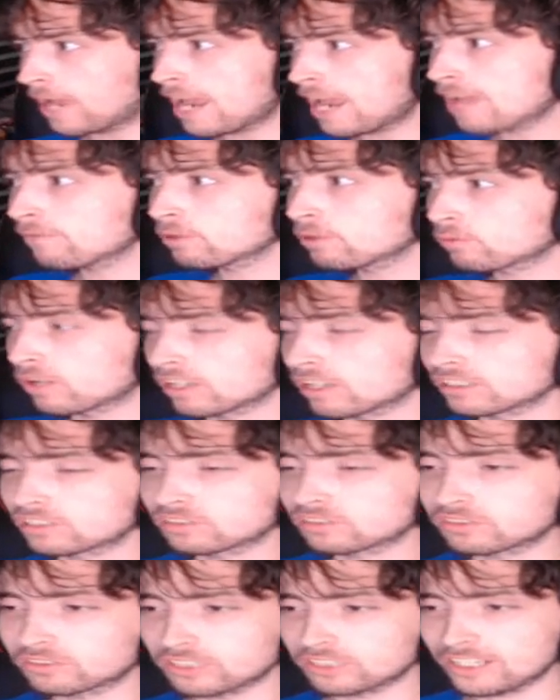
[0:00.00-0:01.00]
everyone
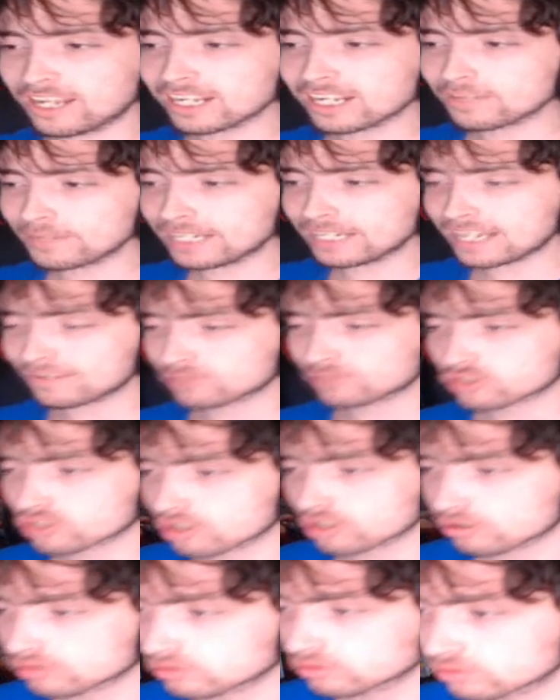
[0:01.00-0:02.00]
to Anime After
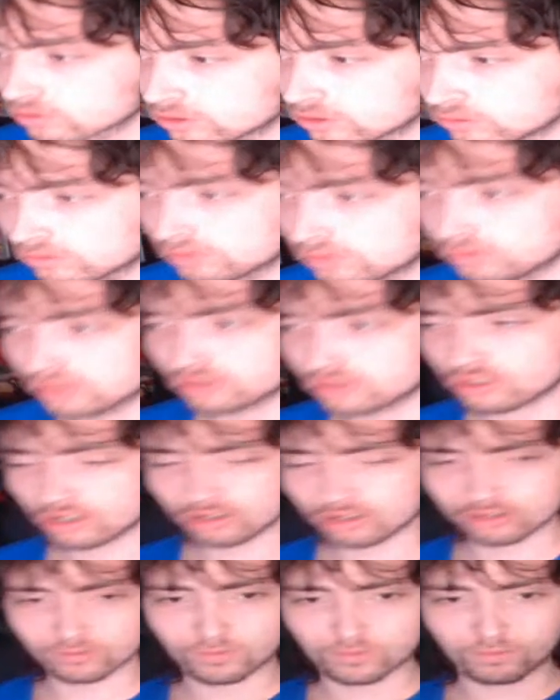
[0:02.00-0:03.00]
Shows, the
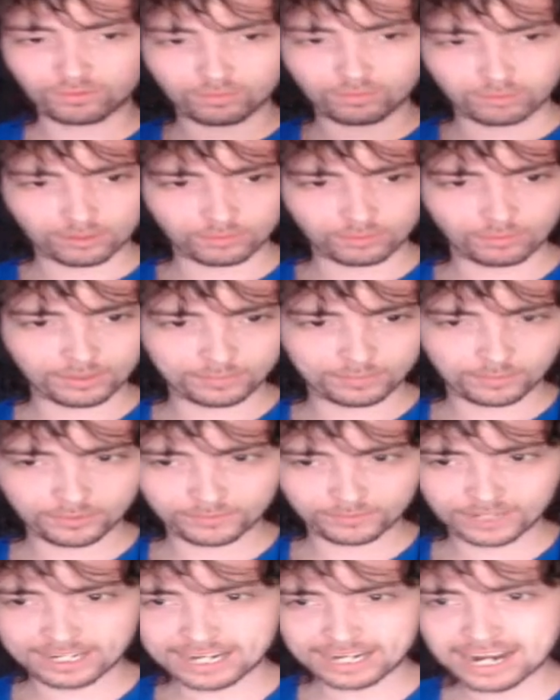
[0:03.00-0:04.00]
shows where we
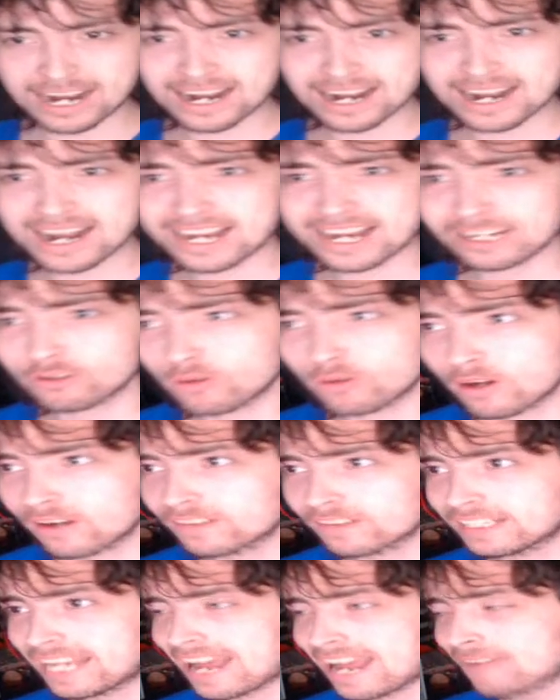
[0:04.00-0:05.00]
provide high
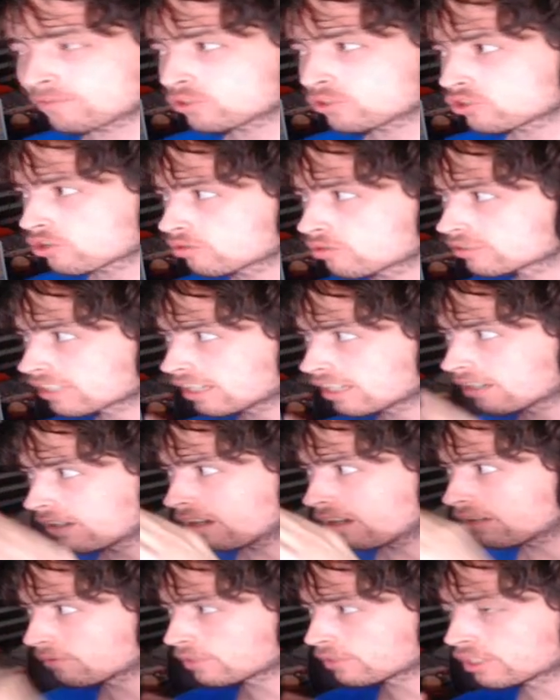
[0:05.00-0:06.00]
quality after shows
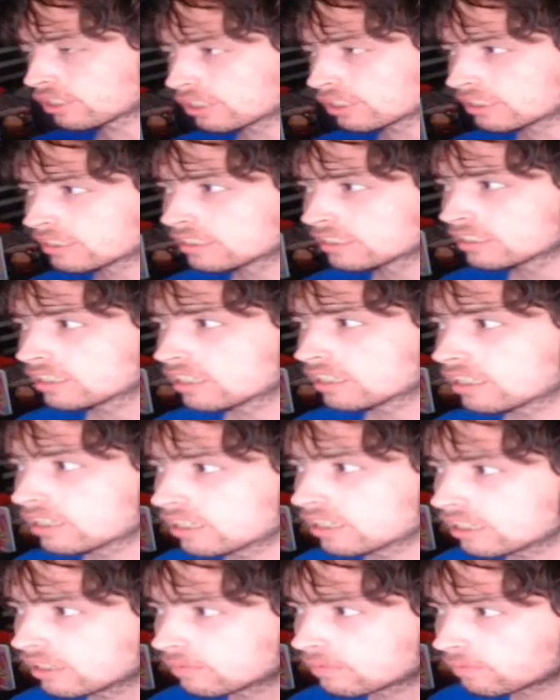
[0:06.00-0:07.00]
of your uh,